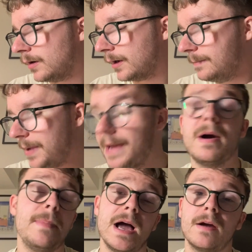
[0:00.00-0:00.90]
can pay my
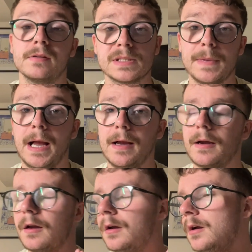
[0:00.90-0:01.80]
parents back,